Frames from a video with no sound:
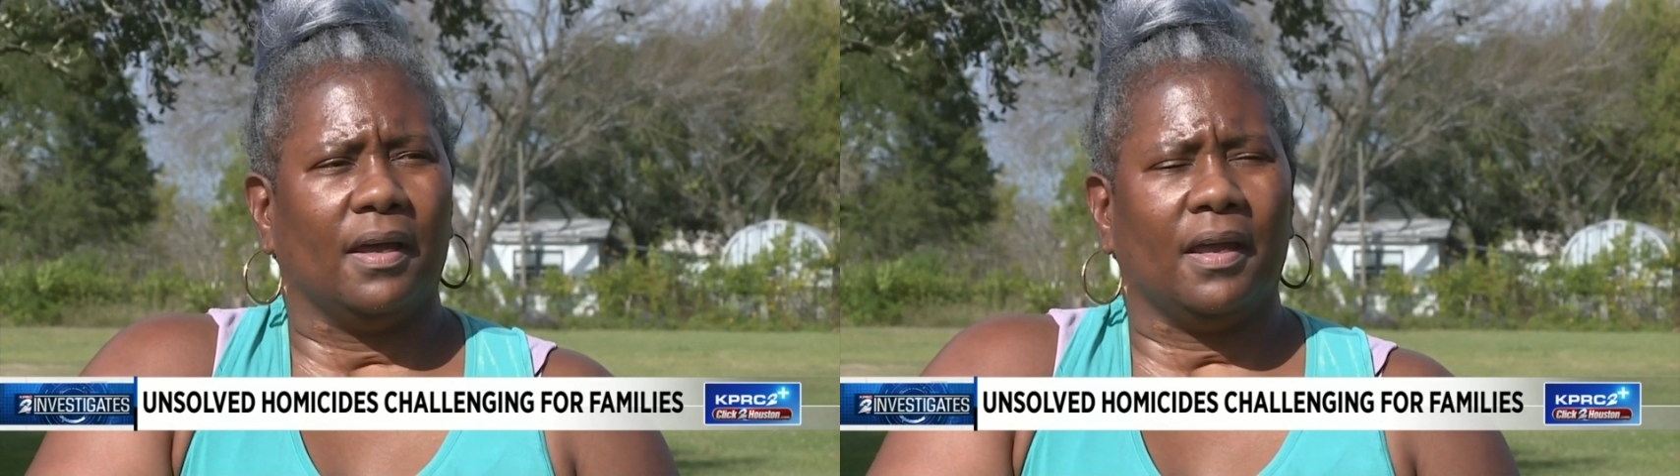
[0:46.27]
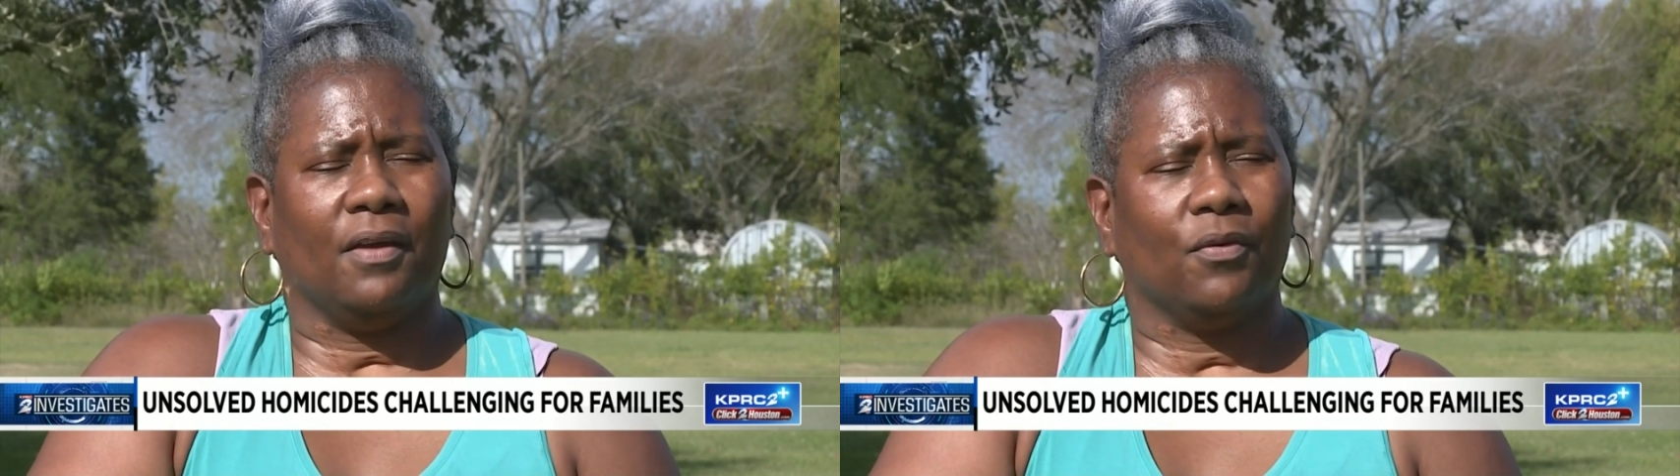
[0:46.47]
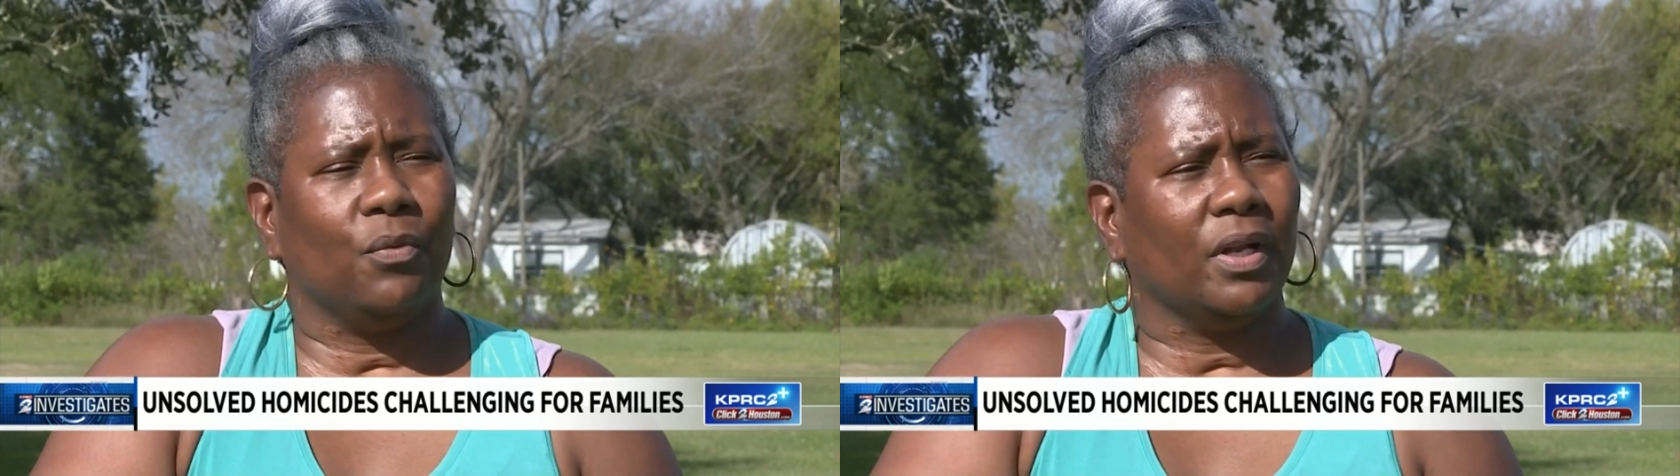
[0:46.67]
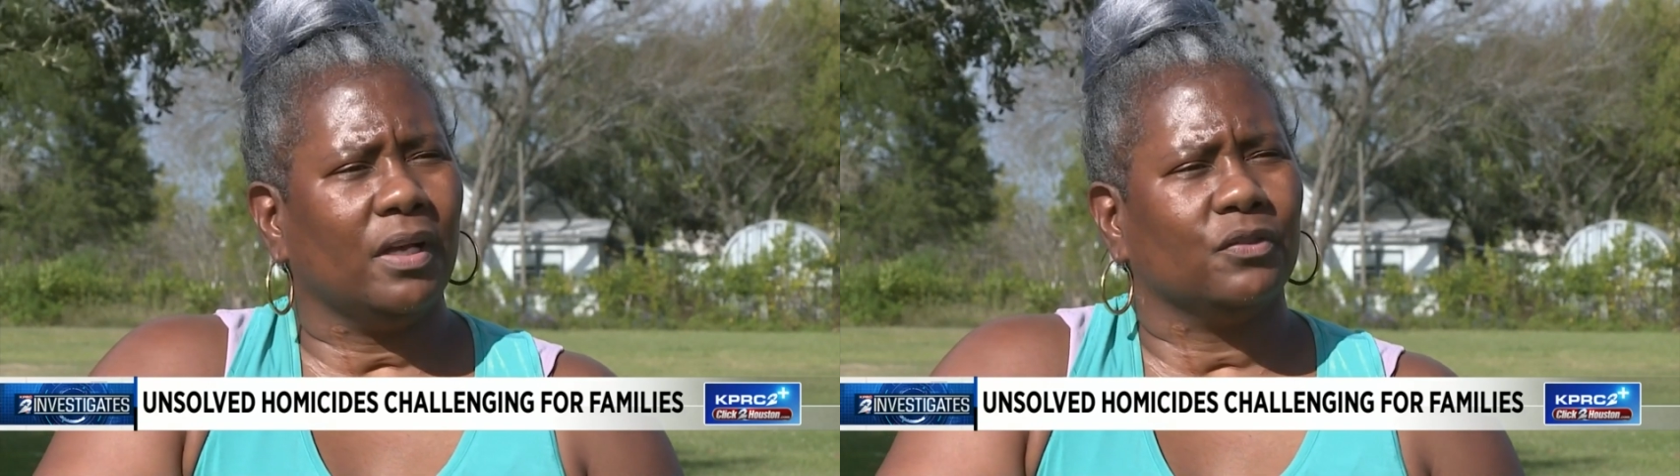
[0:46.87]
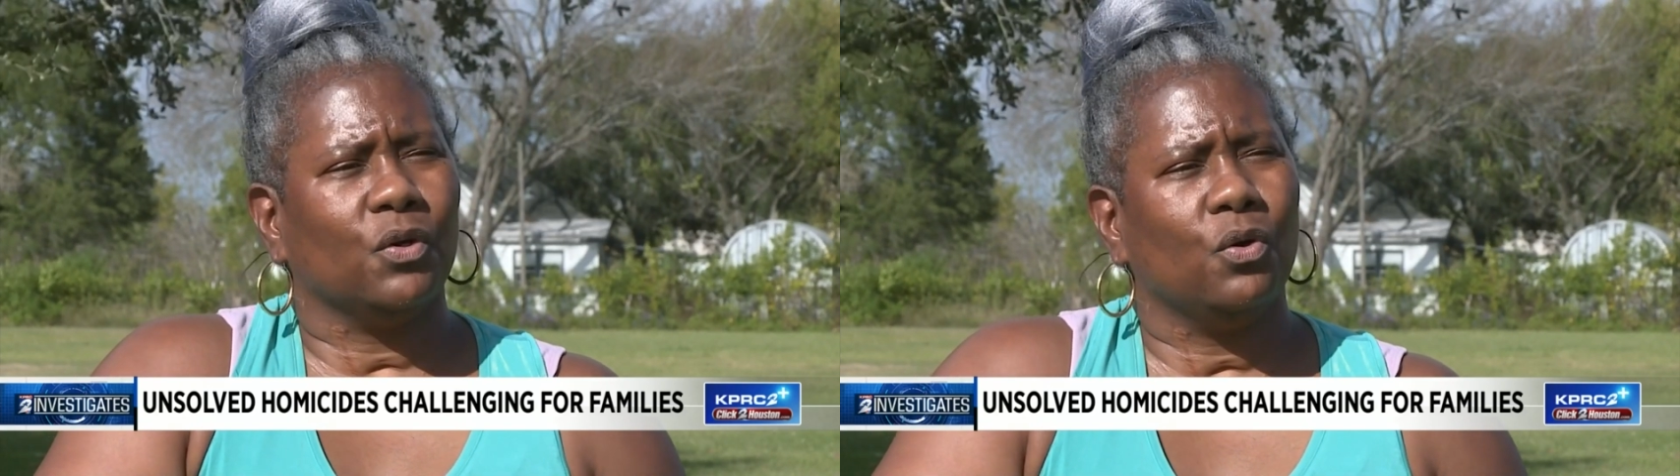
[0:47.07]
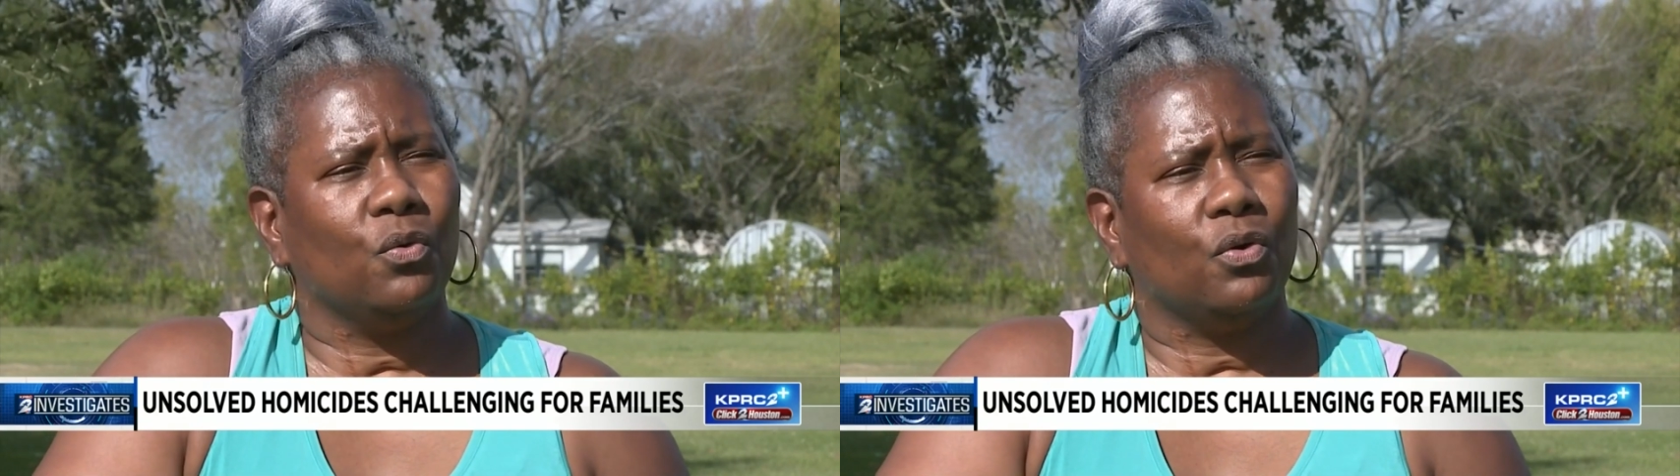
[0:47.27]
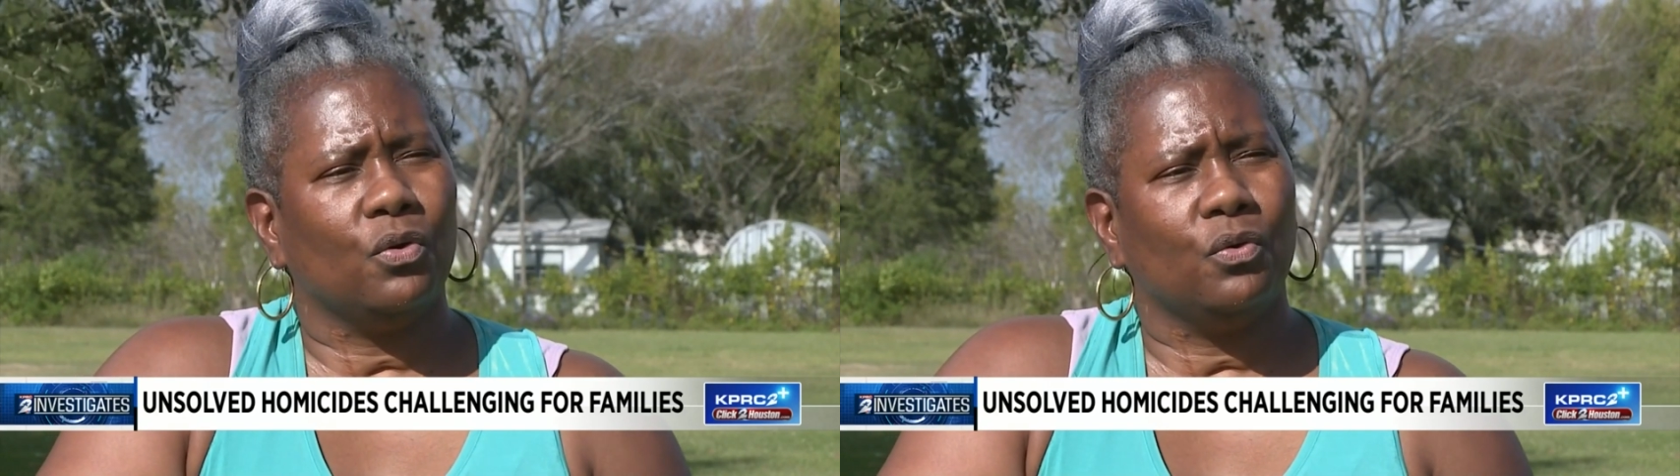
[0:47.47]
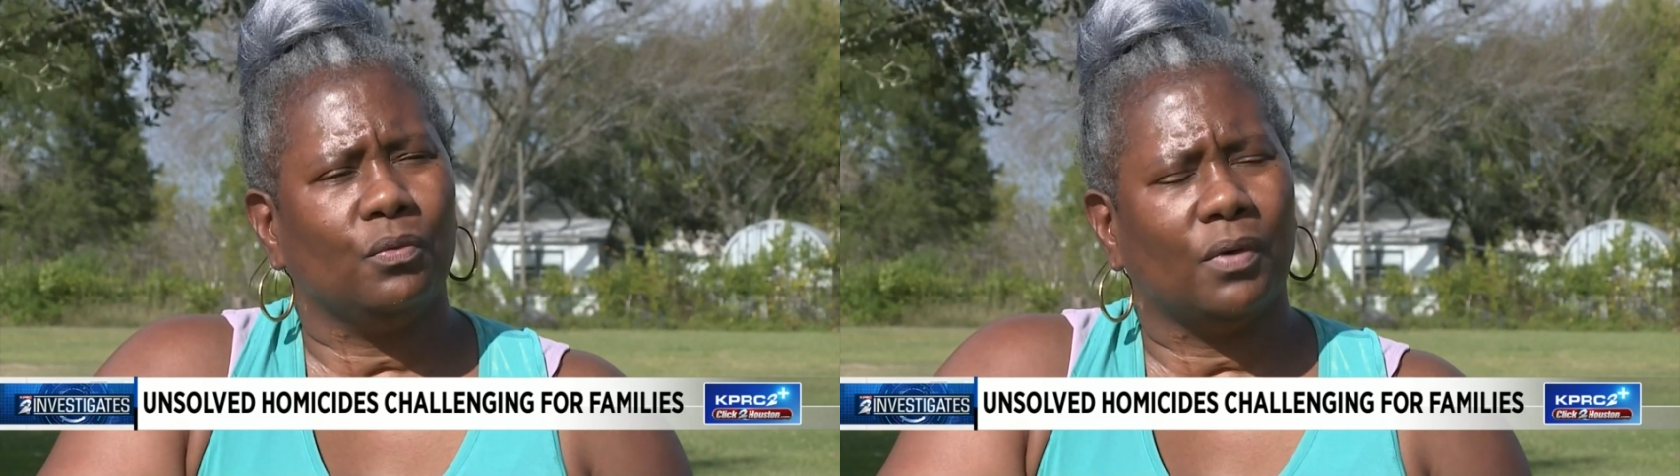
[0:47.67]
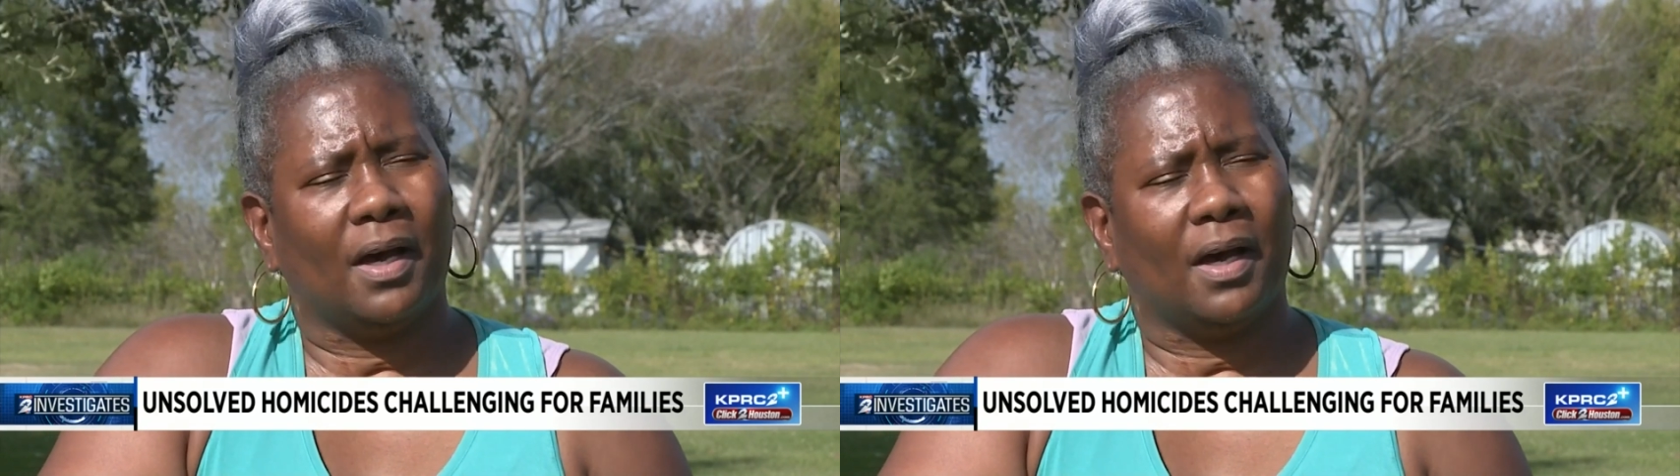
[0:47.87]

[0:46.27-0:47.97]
everyone else, who, who,